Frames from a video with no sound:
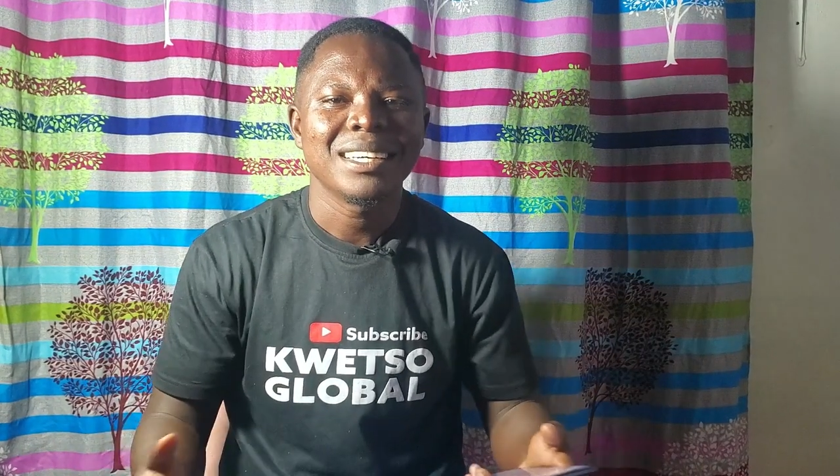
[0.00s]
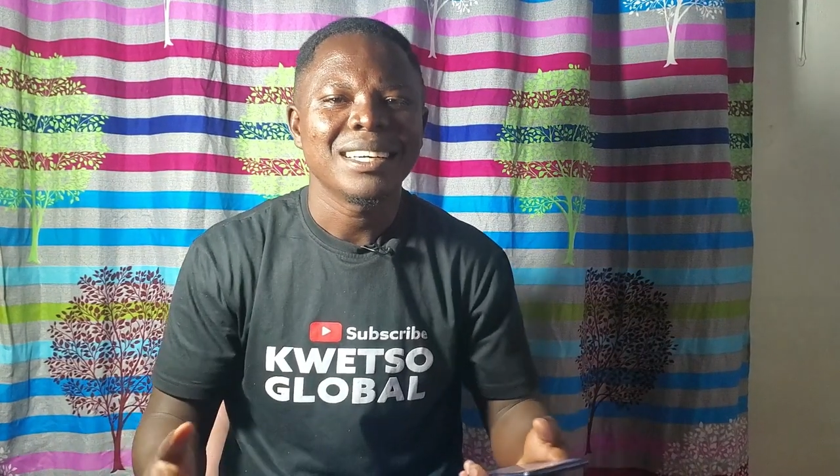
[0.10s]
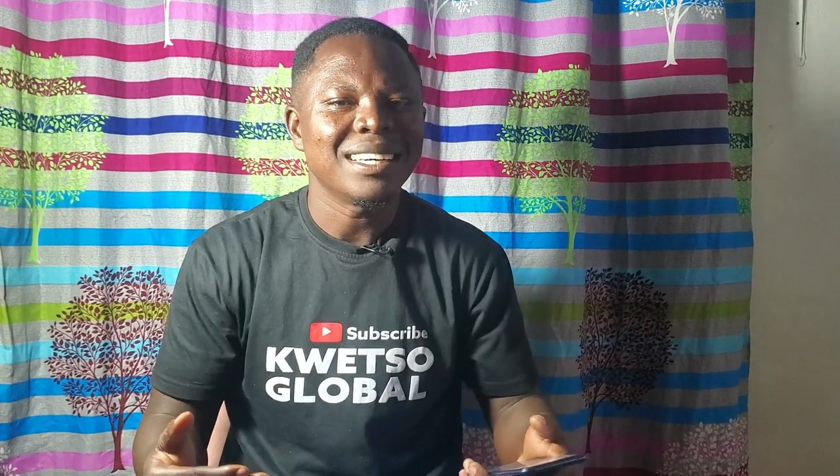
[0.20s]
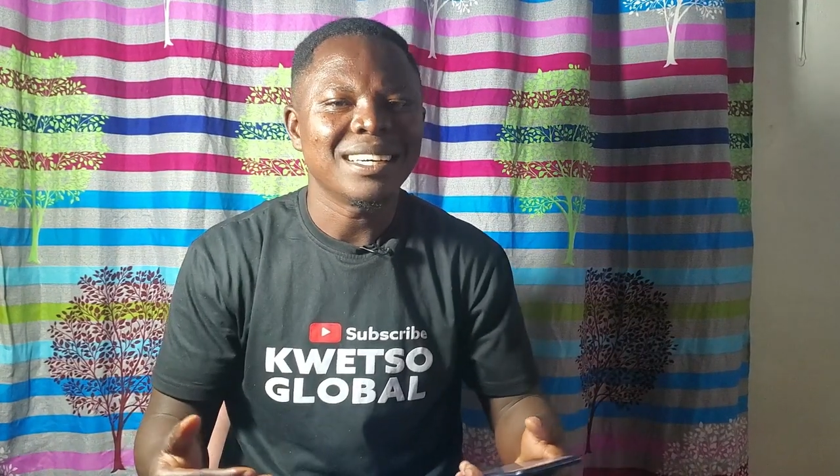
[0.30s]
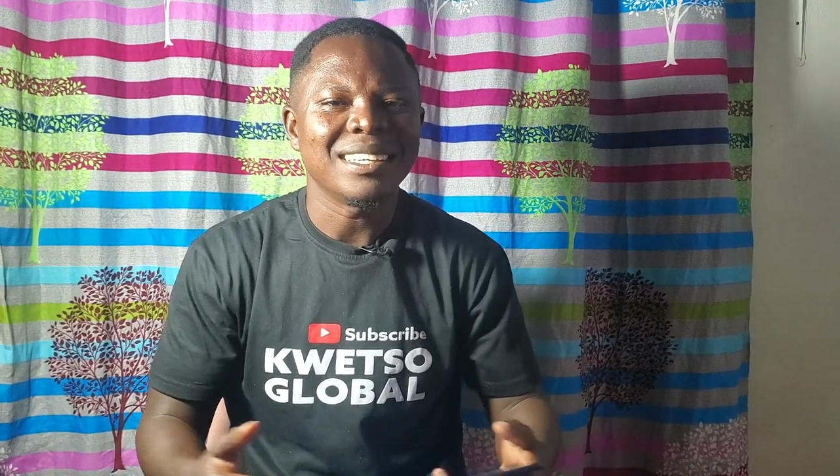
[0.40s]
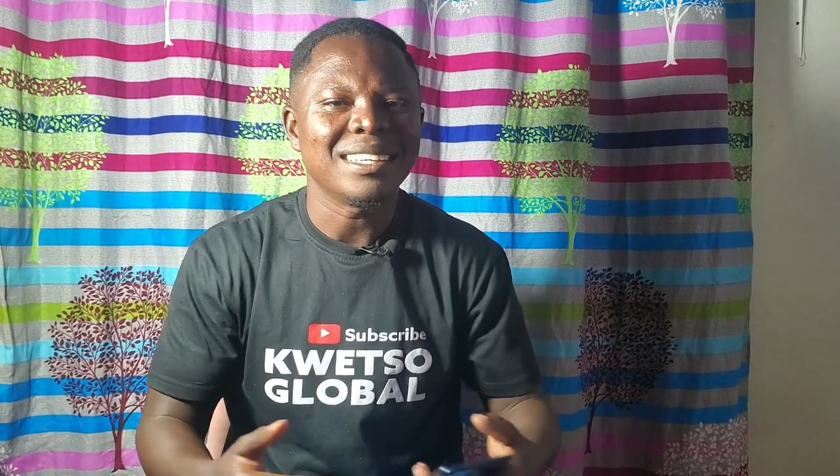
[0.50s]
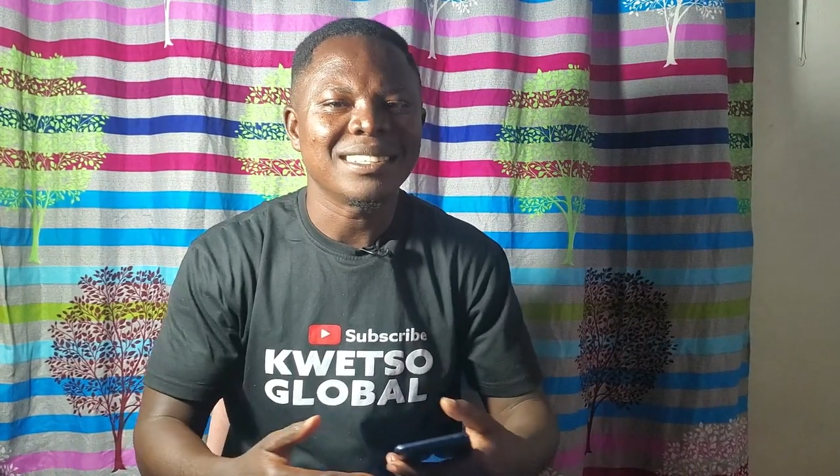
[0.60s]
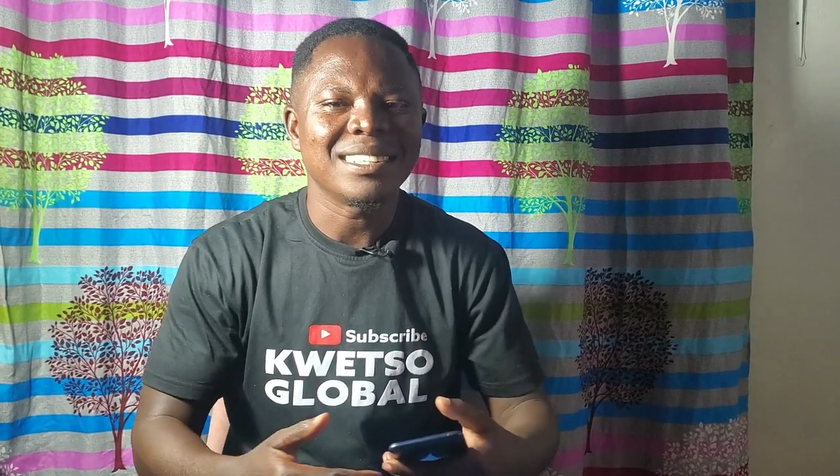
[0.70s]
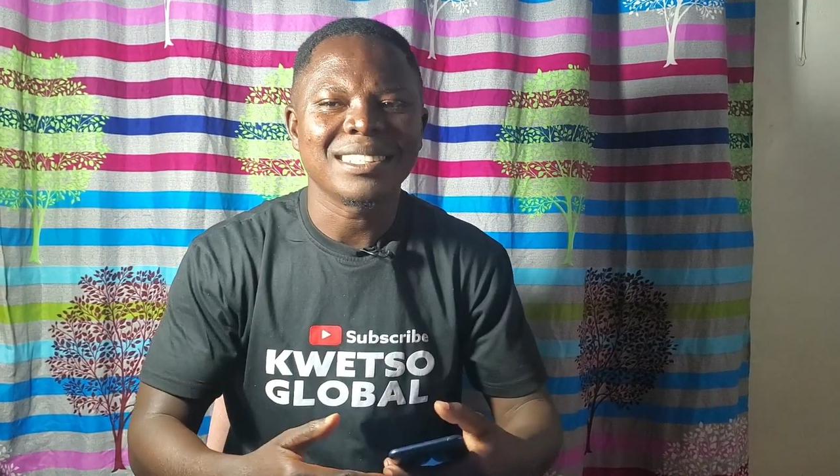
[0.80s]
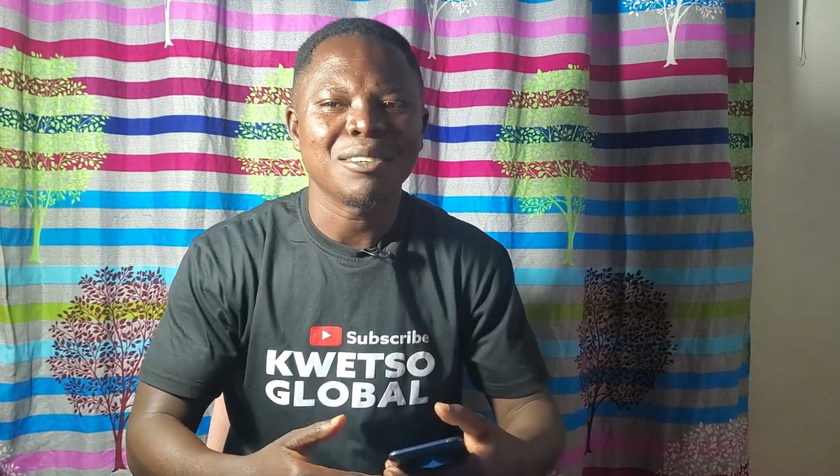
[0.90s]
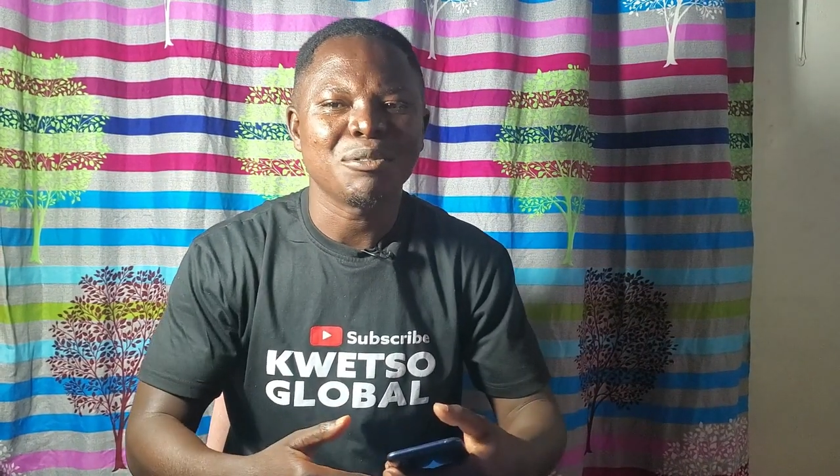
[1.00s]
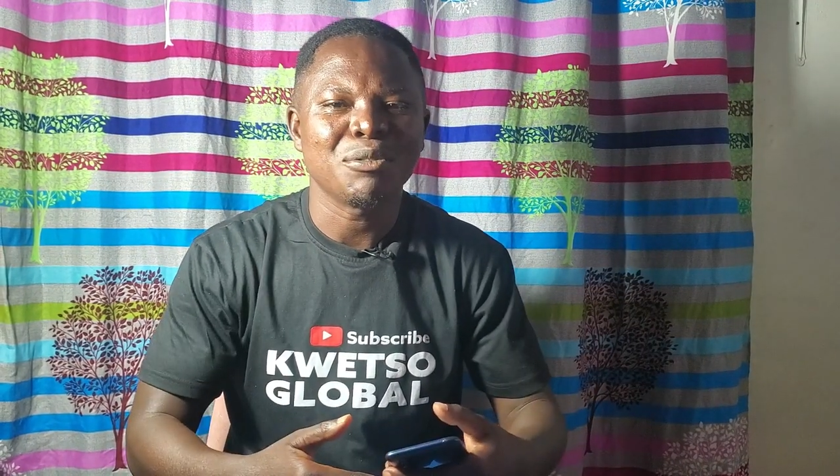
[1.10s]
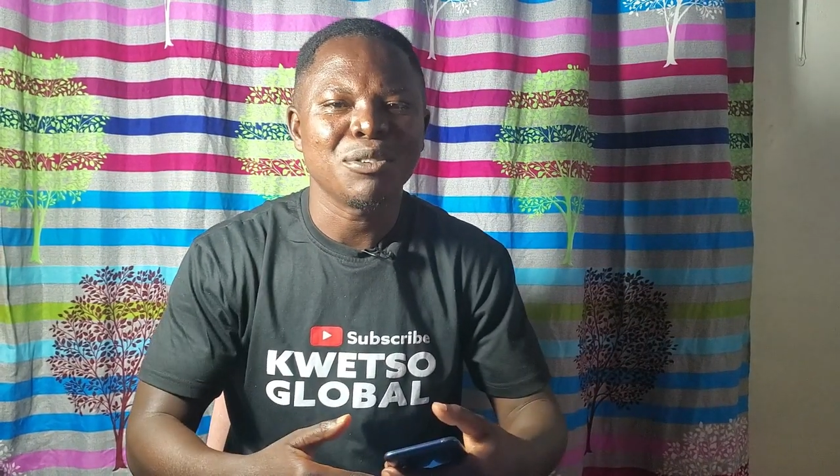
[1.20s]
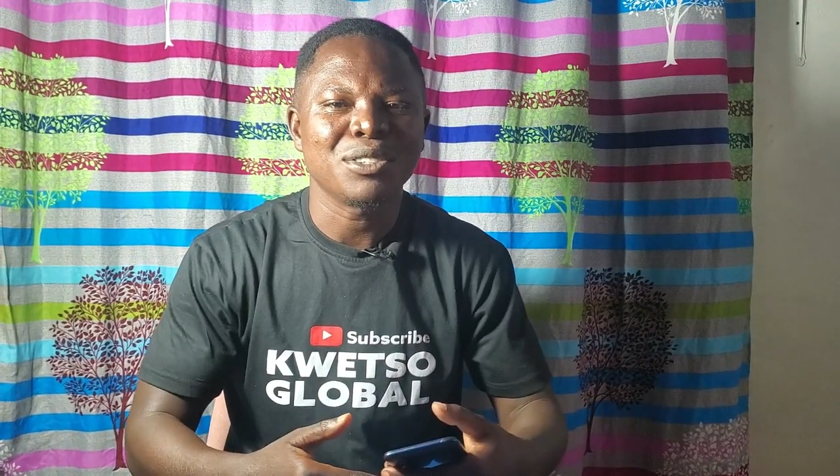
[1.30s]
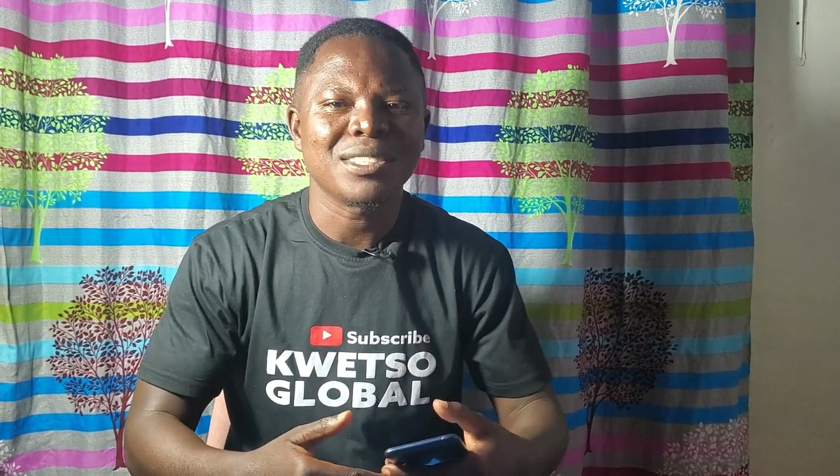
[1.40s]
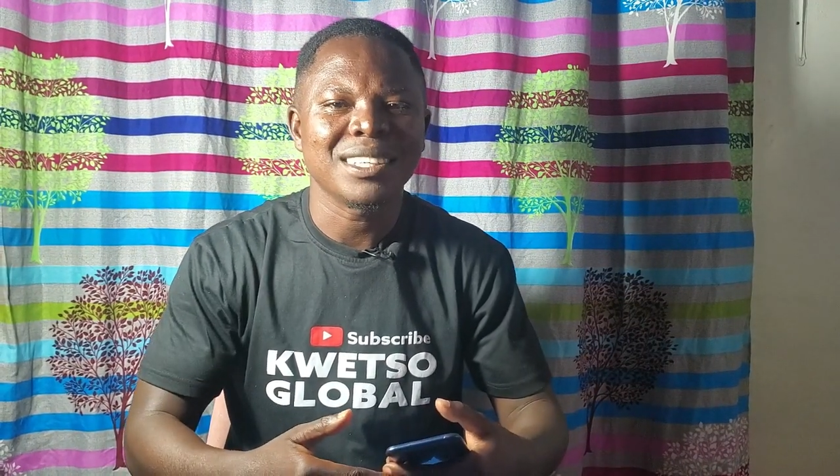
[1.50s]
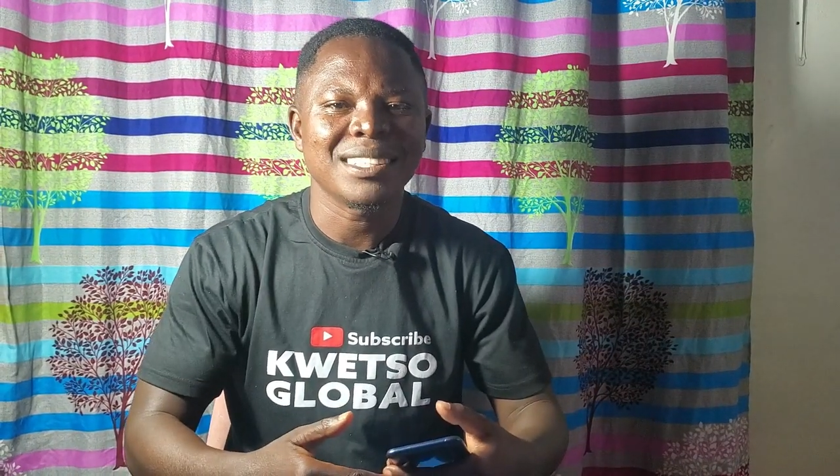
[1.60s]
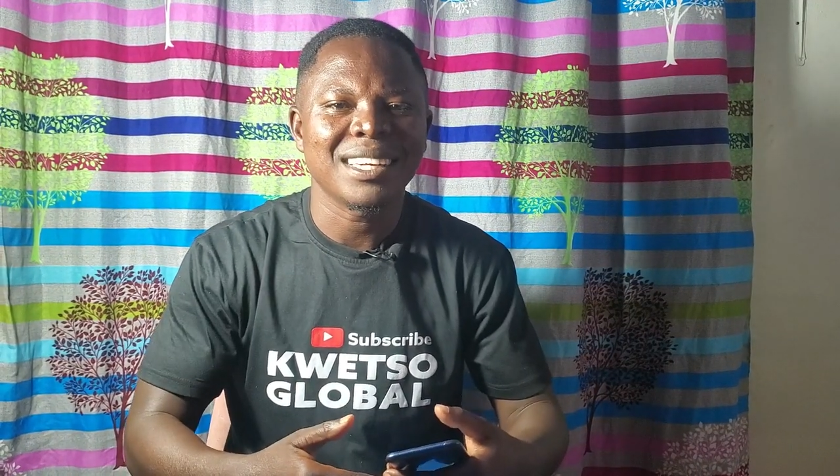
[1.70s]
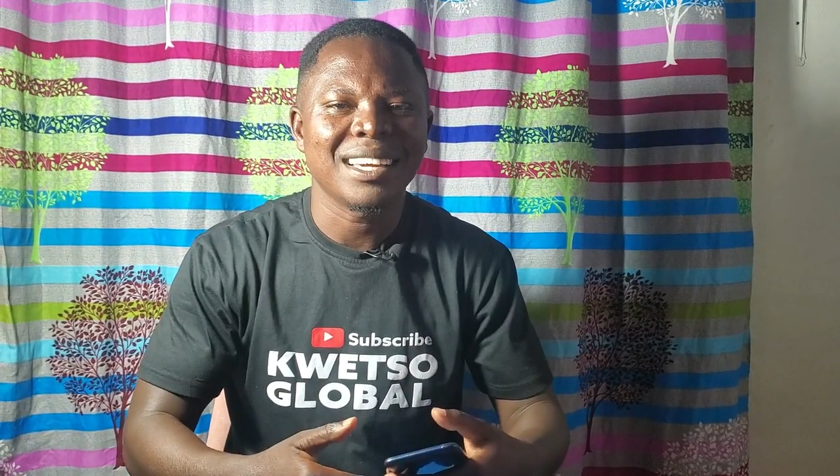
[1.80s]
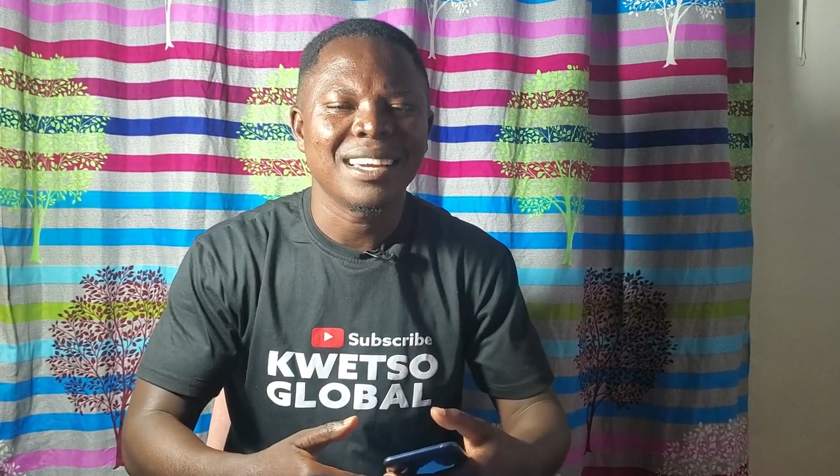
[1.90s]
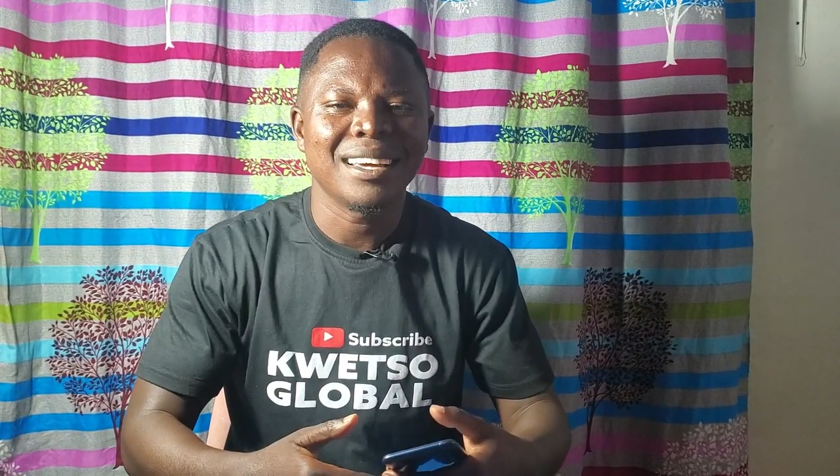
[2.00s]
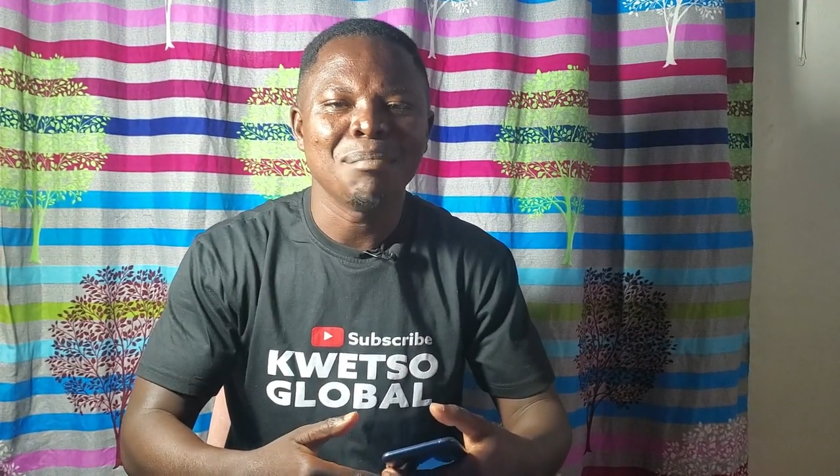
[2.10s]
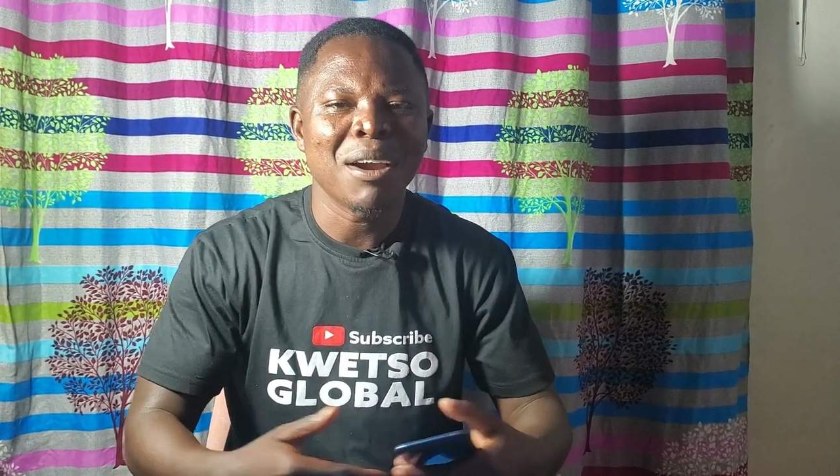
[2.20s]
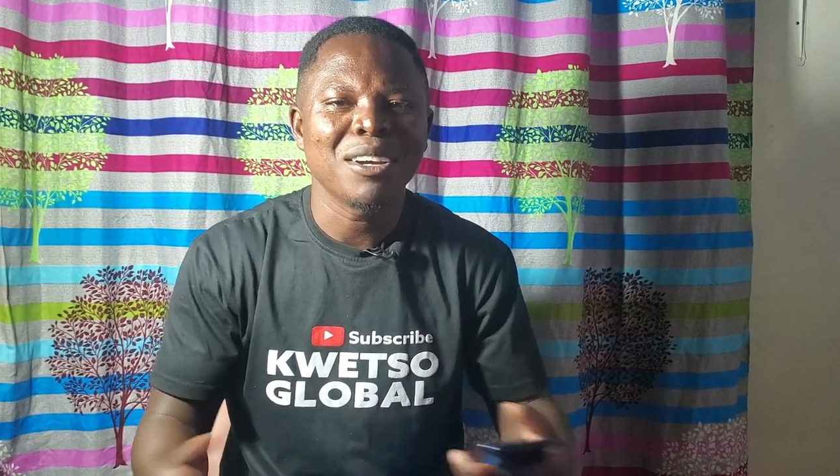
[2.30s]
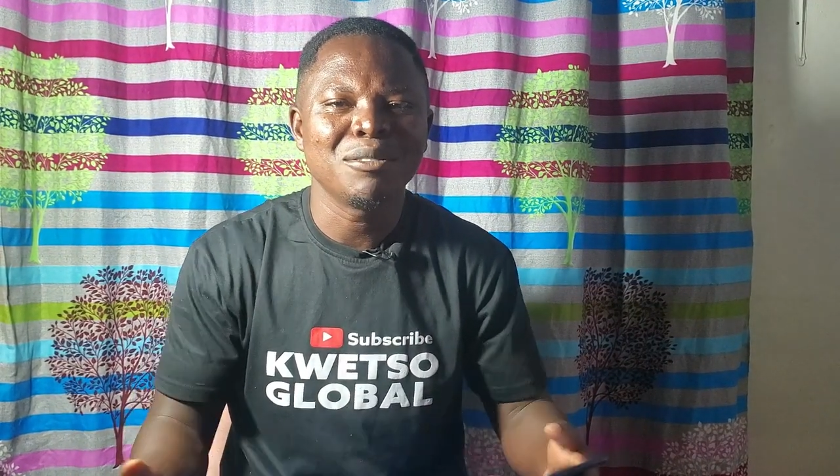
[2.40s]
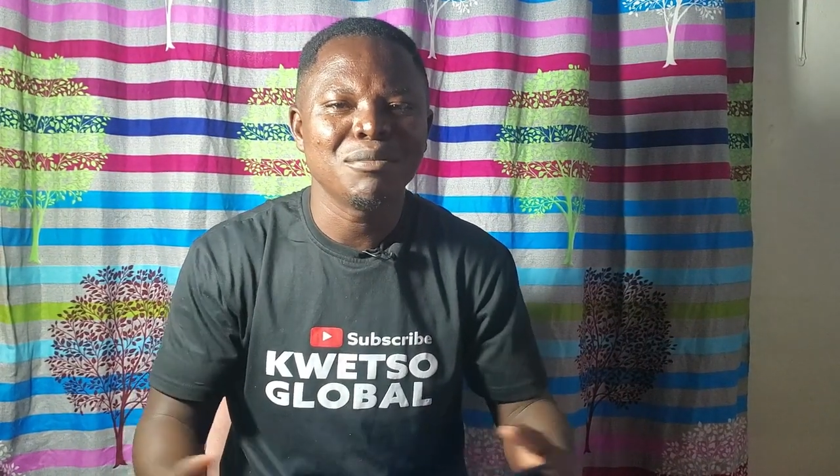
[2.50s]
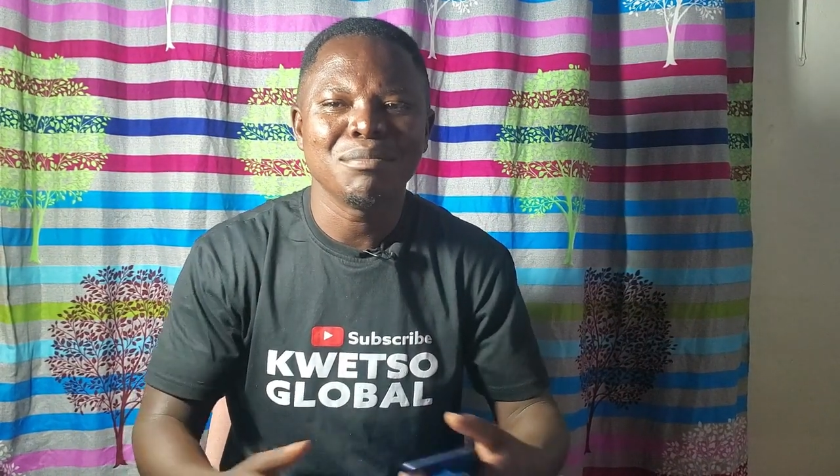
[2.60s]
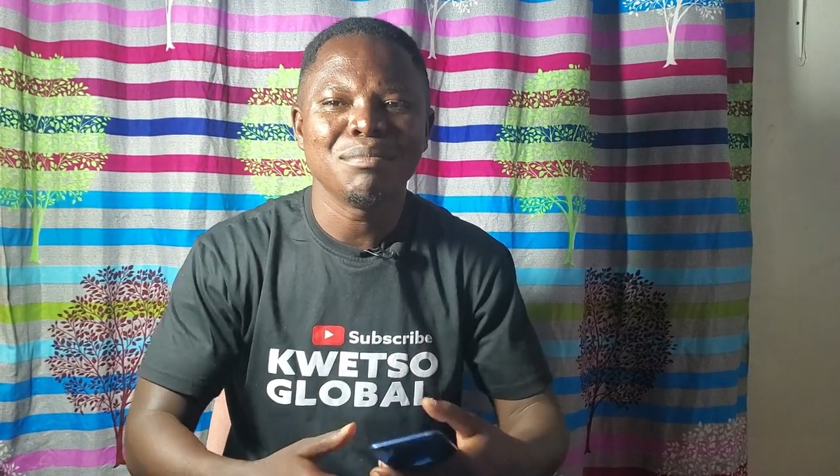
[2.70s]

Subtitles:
is a marriage